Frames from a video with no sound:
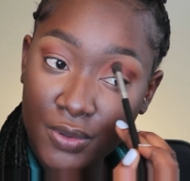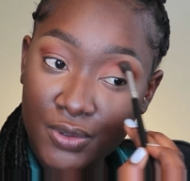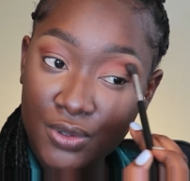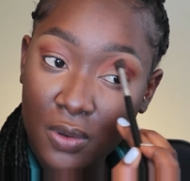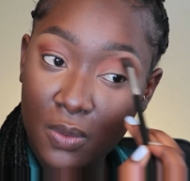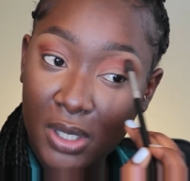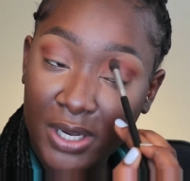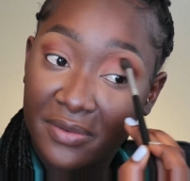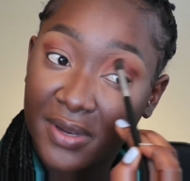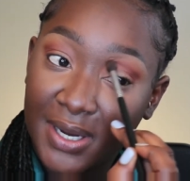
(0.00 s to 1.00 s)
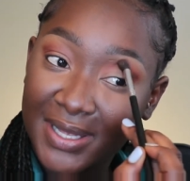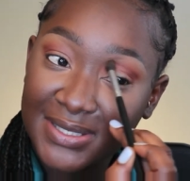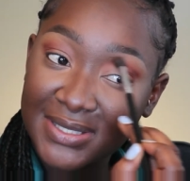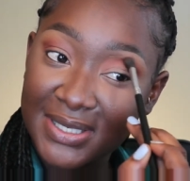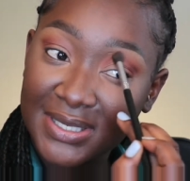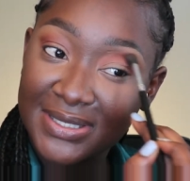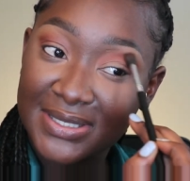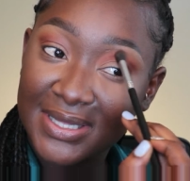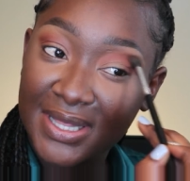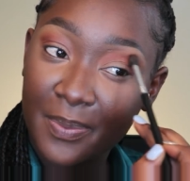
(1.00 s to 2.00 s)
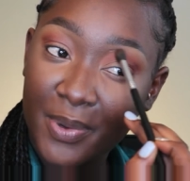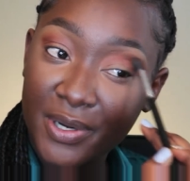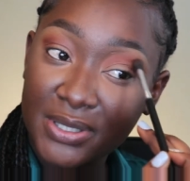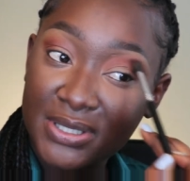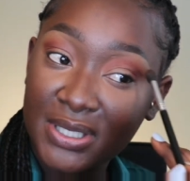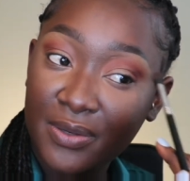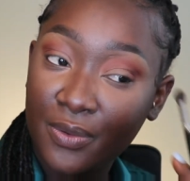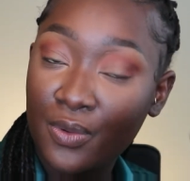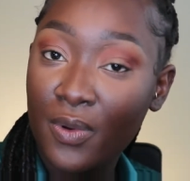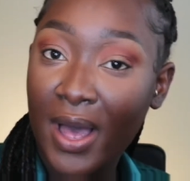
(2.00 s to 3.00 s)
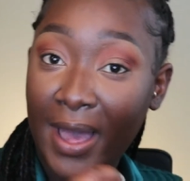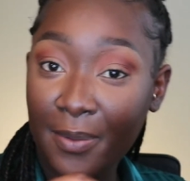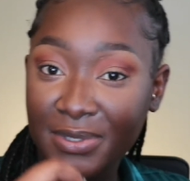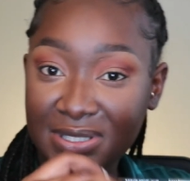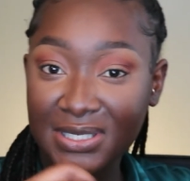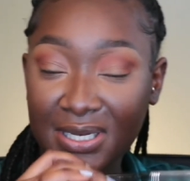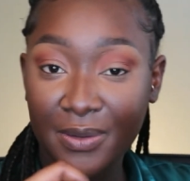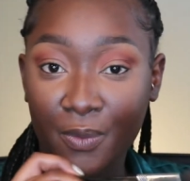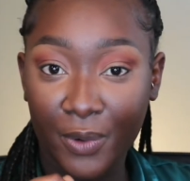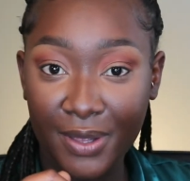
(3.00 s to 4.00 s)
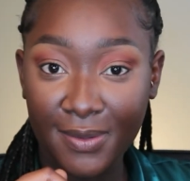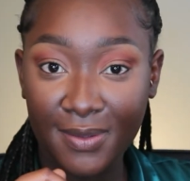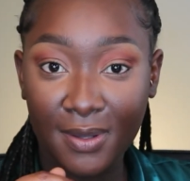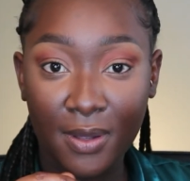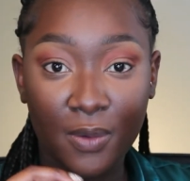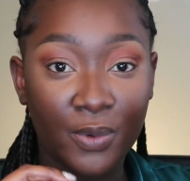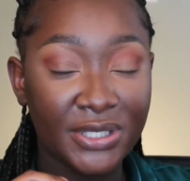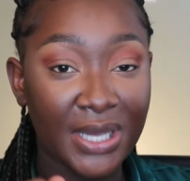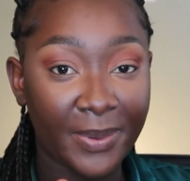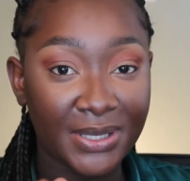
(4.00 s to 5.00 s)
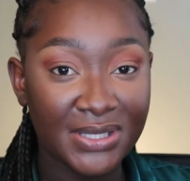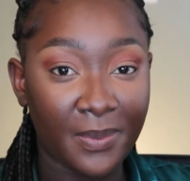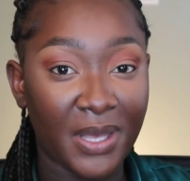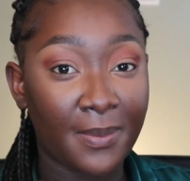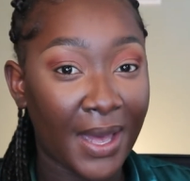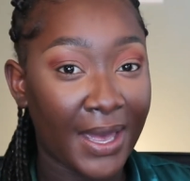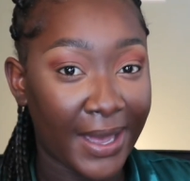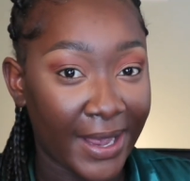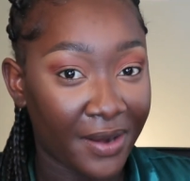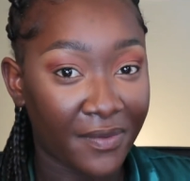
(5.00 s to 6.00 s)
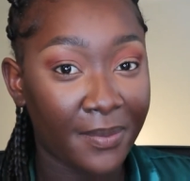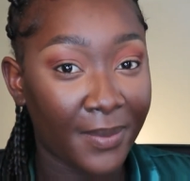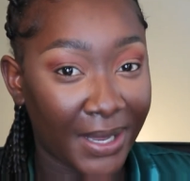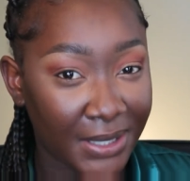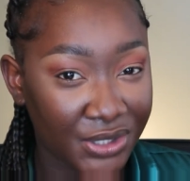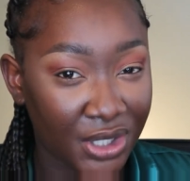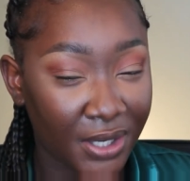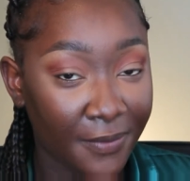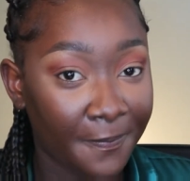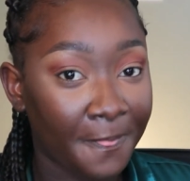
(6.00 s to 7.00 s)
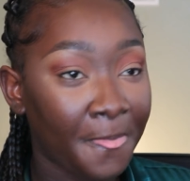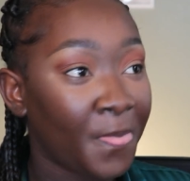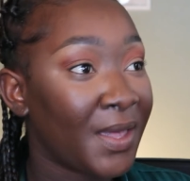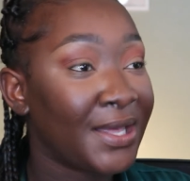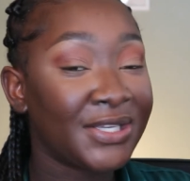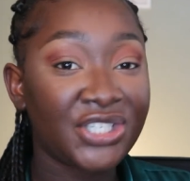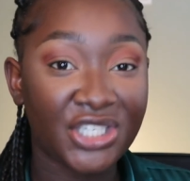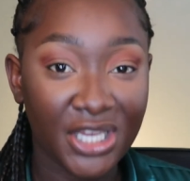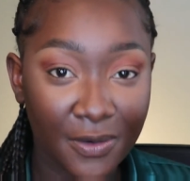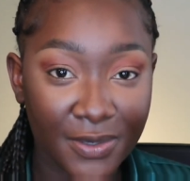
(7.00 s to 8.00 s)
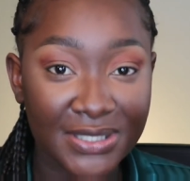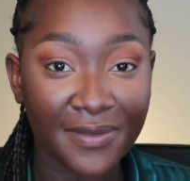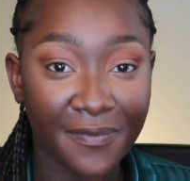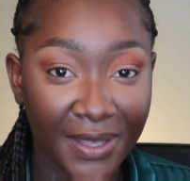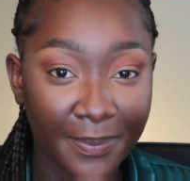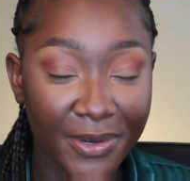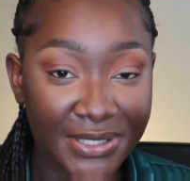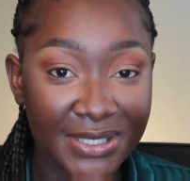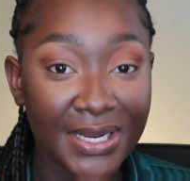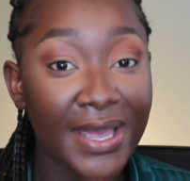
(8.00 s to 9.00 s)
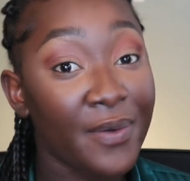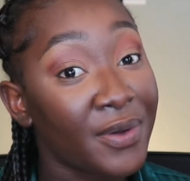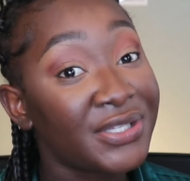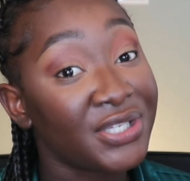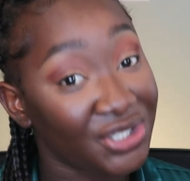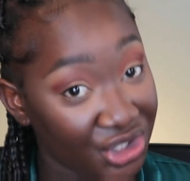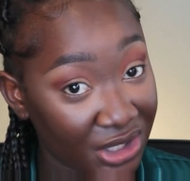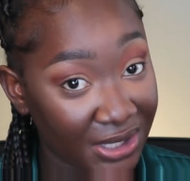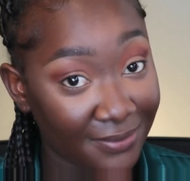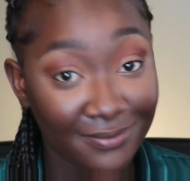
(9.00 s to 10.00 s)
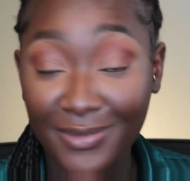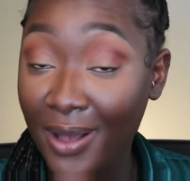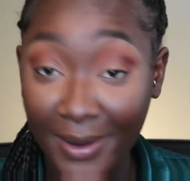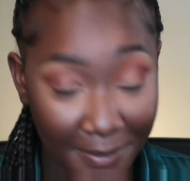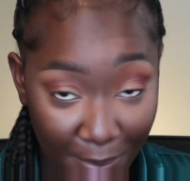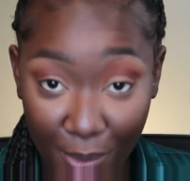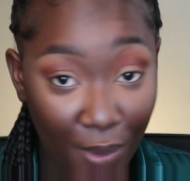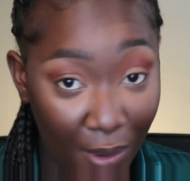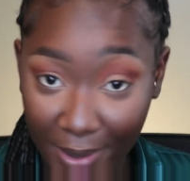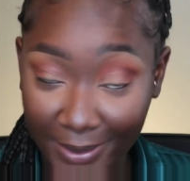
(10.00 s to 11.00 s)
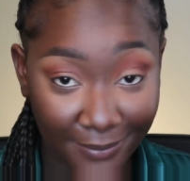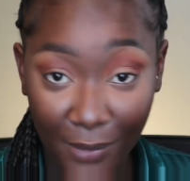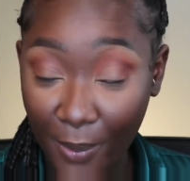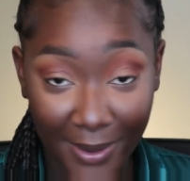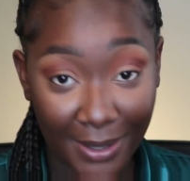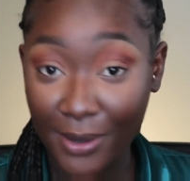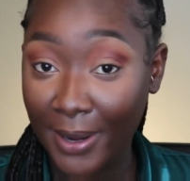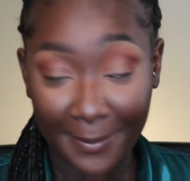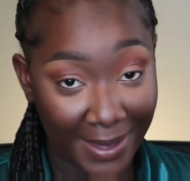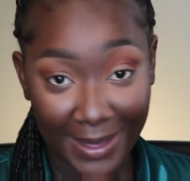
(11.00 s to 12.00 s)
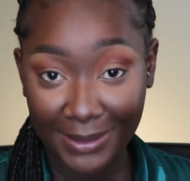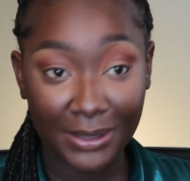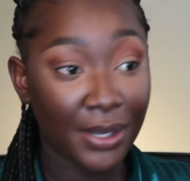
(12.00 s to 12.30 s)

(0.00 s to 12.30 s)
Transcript: So what I realized is the person who I was dealing with, which happened to be my hiring manager, she was the fake person. It was a she, not a boy, okay, not a man,